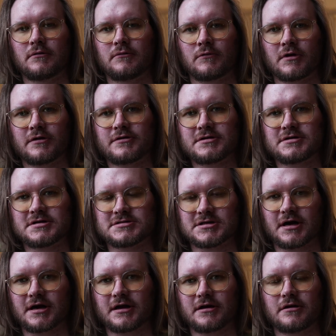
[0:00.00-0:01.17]
One of the
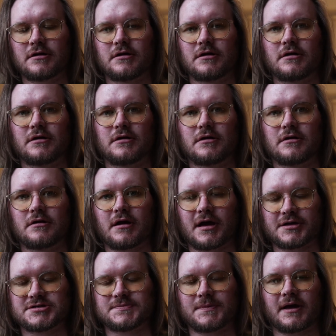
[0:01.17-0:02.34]
design
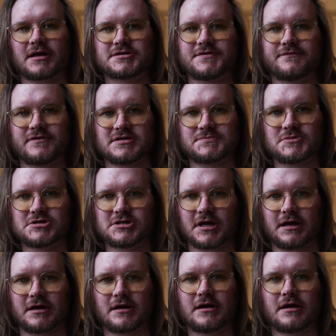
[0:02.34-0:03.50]
aspects of this
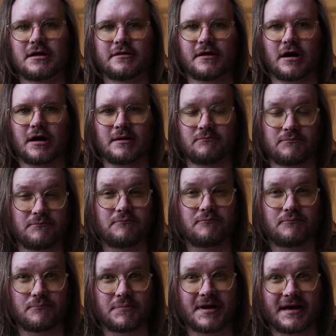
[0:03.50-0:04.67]
machine that I
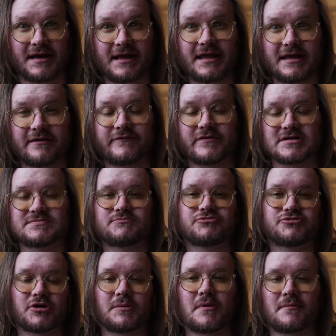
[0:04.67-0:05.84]
believe is
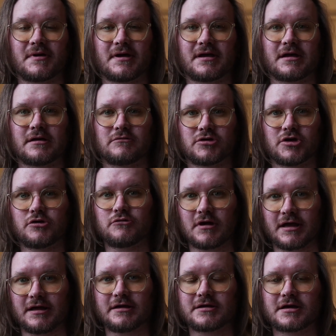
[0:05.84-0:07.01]
probably
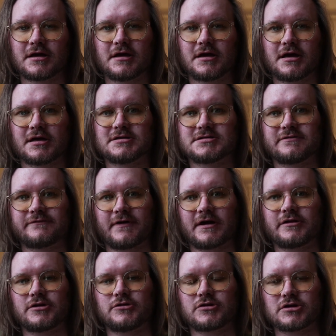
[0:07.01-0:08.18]
unique is the fact
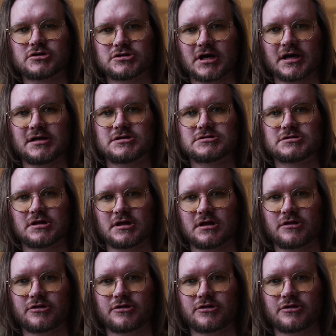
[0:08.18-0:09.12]
that you can change the